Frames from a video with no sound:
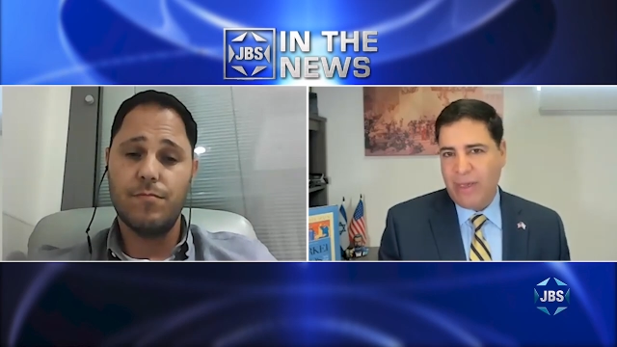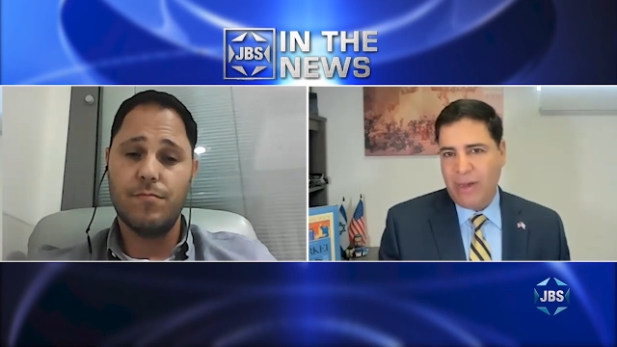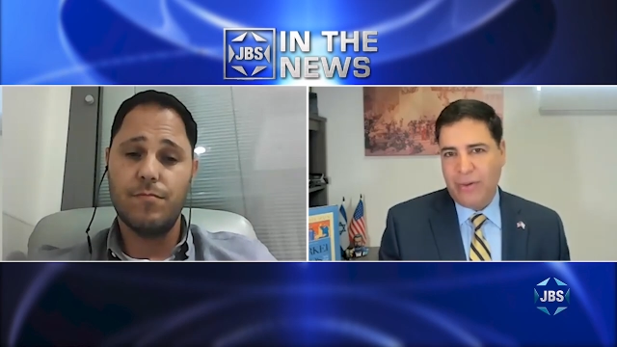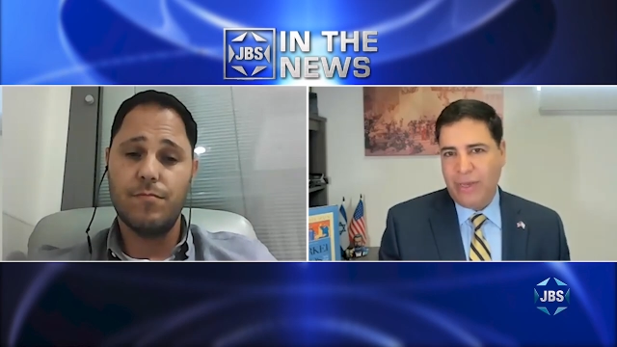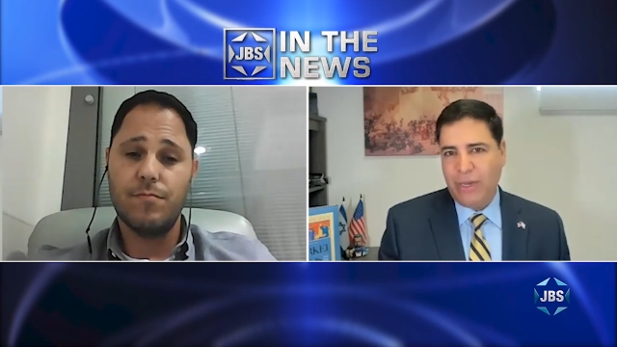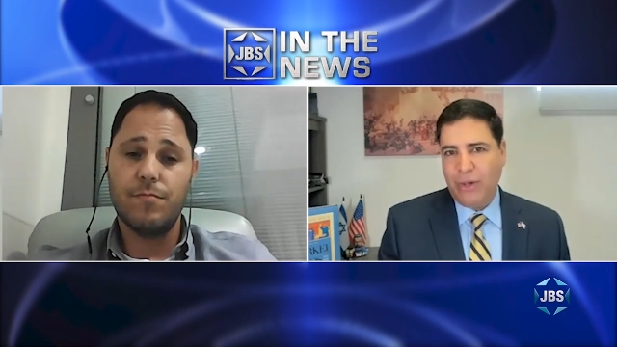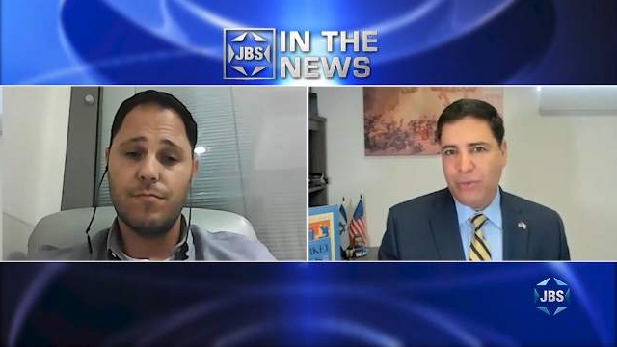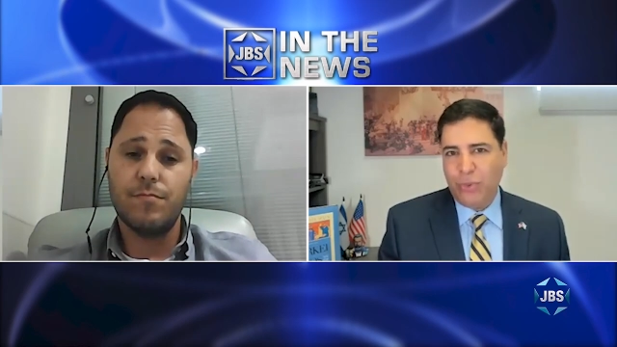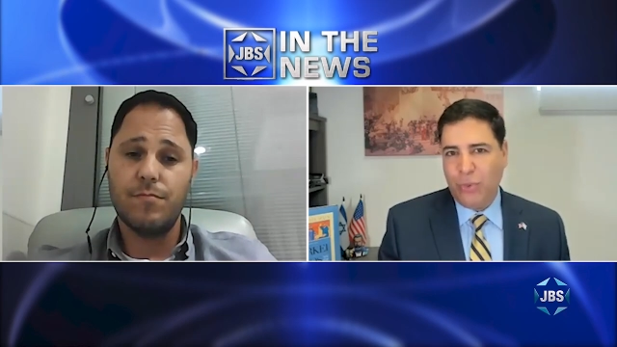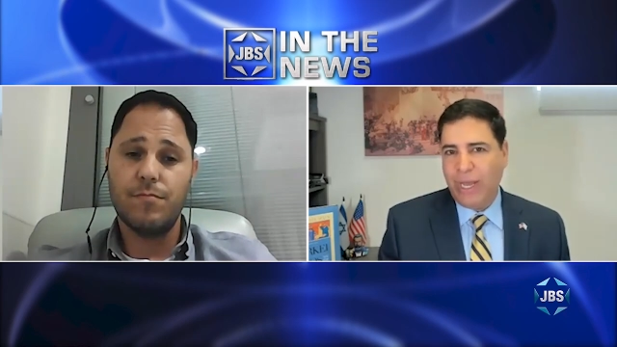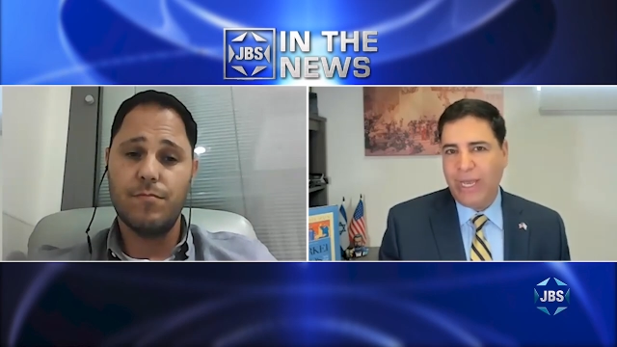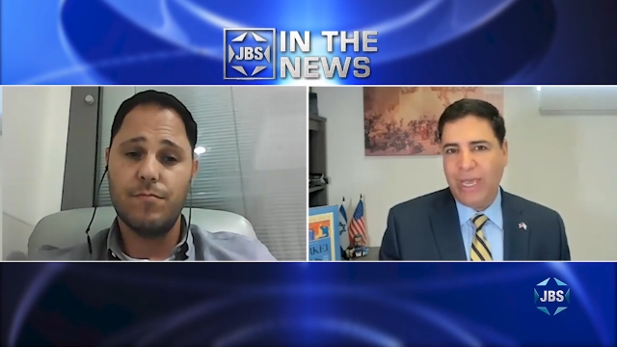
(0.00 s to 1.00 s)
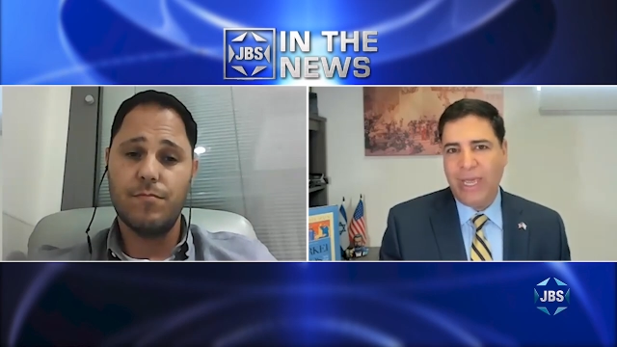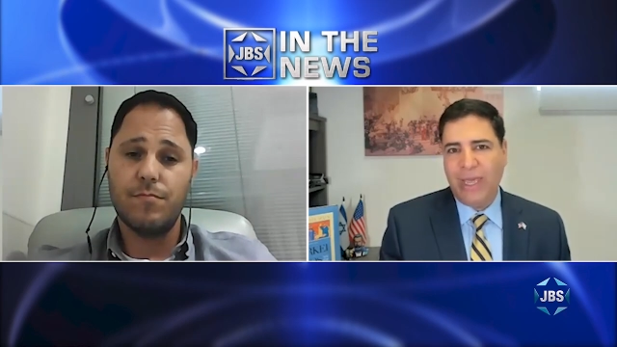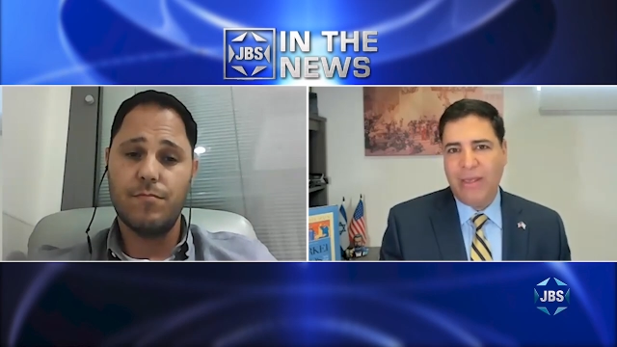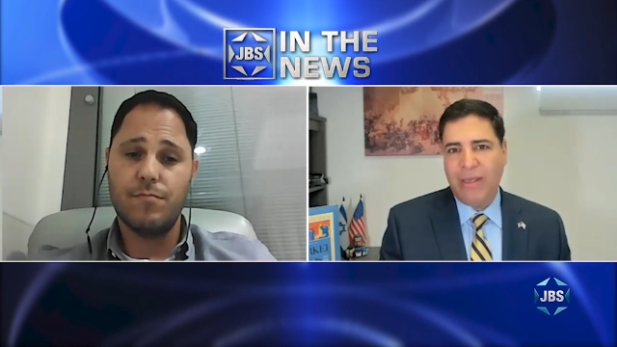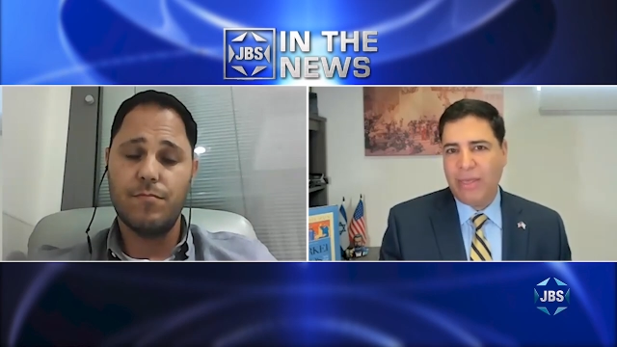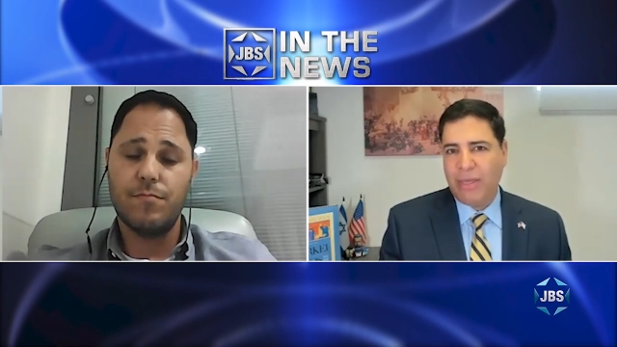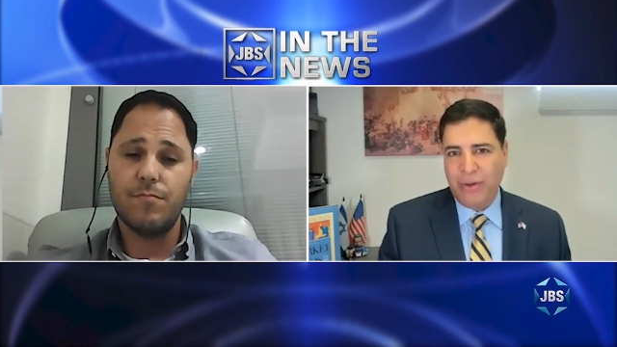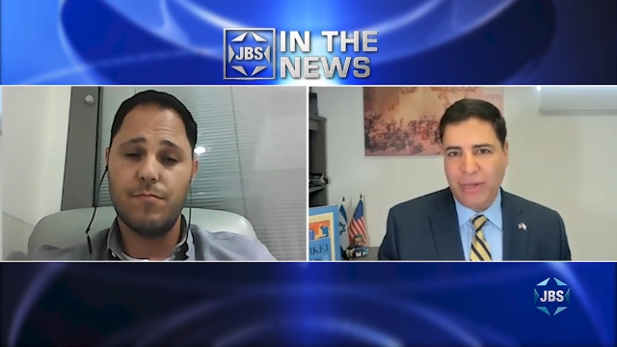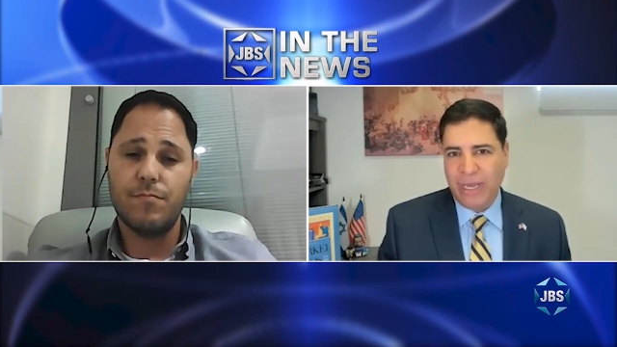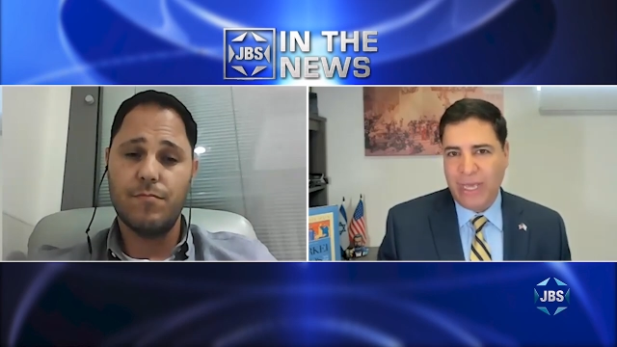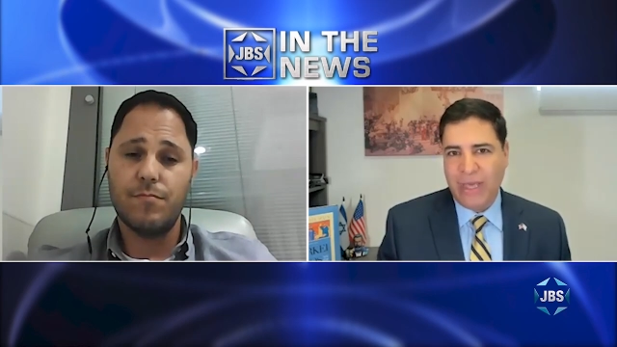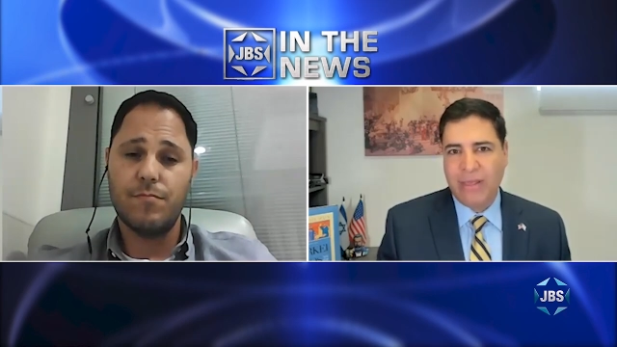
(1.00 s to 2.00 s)
Speaker 1: they're you know 20s
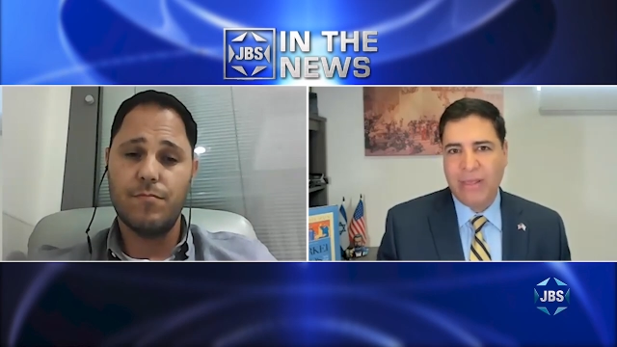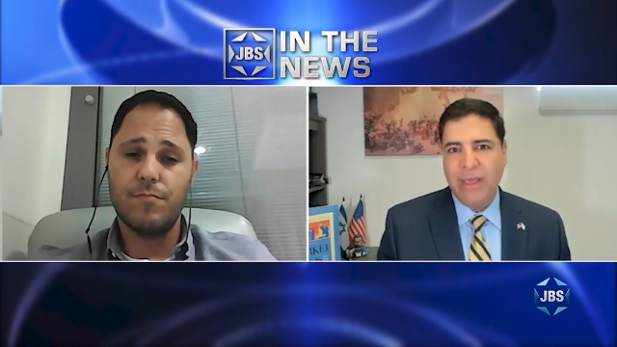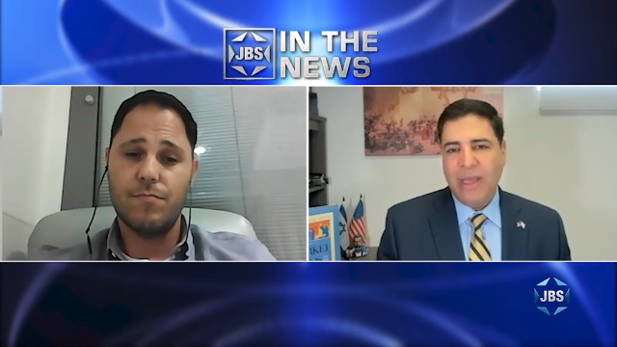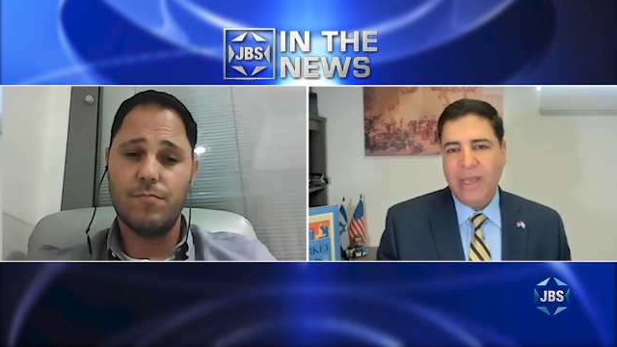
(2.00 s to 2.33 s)
30s